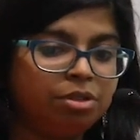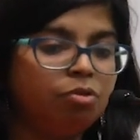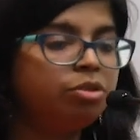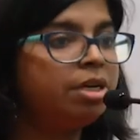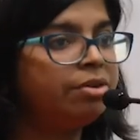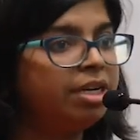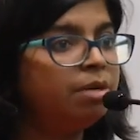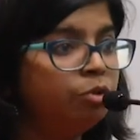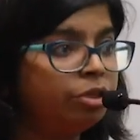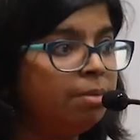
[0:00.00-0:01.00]
Goats are
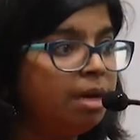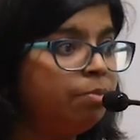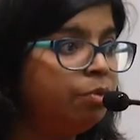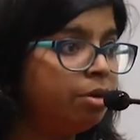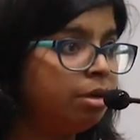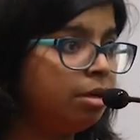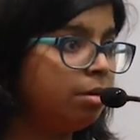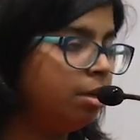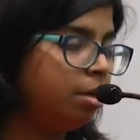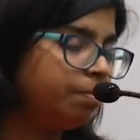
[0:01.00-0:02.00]
reared mostly by poor
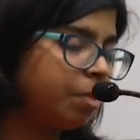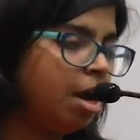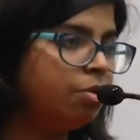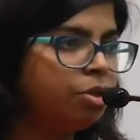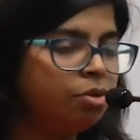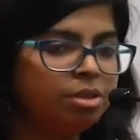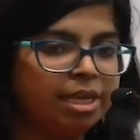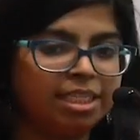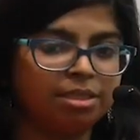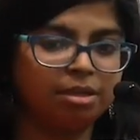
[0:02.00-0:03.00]
households,
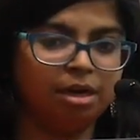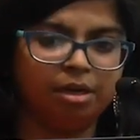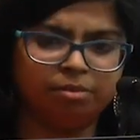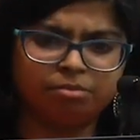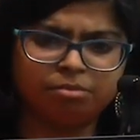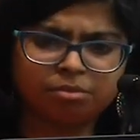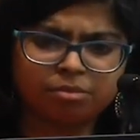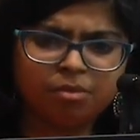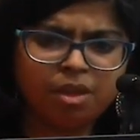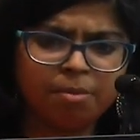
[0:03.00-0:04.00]
as
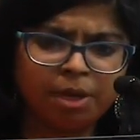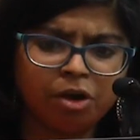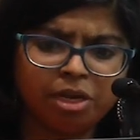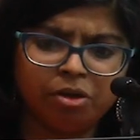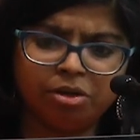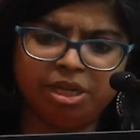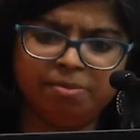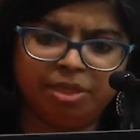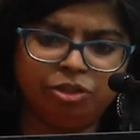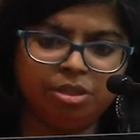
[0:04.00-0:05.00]
my colleague already
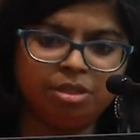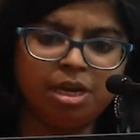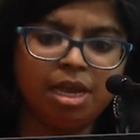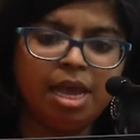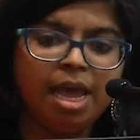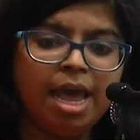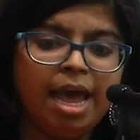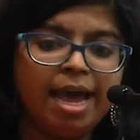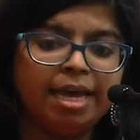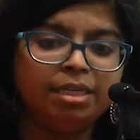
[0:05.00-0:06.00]
mentioned,
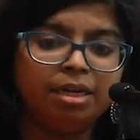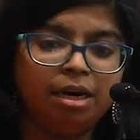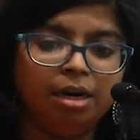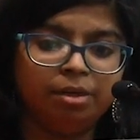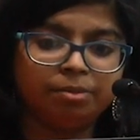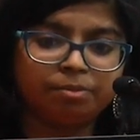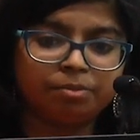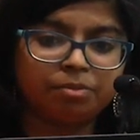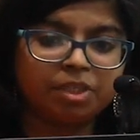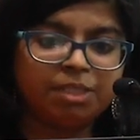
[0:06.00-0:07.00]
and
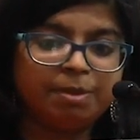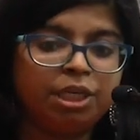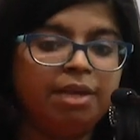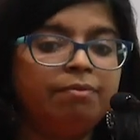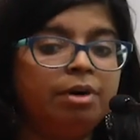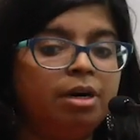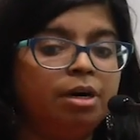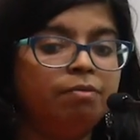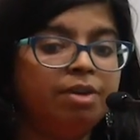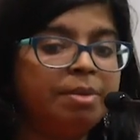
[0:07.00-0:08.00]
especially
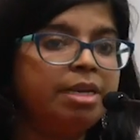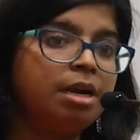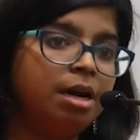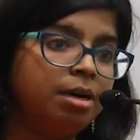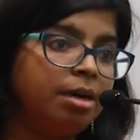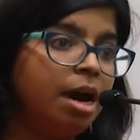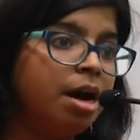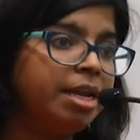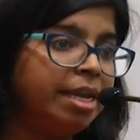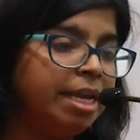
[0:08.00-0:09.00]
women
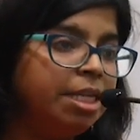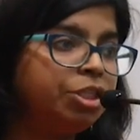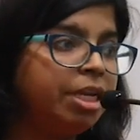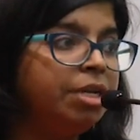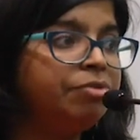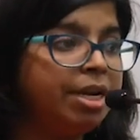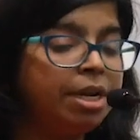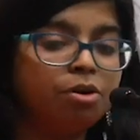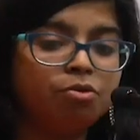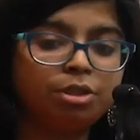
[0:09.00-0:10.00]
are engaged in
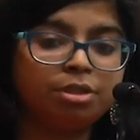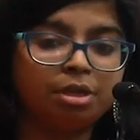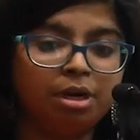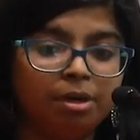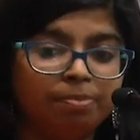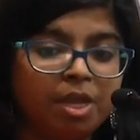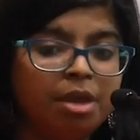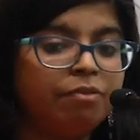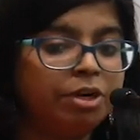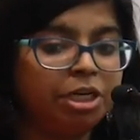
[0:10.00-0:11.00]
rearing goats
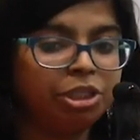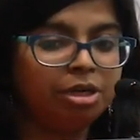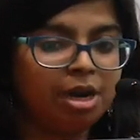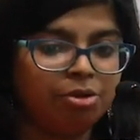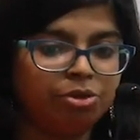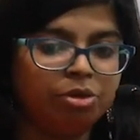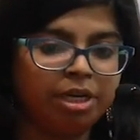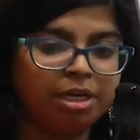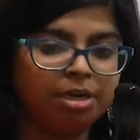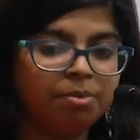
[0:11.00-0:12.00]
for additional household
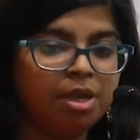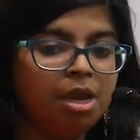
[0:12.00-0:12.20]
income.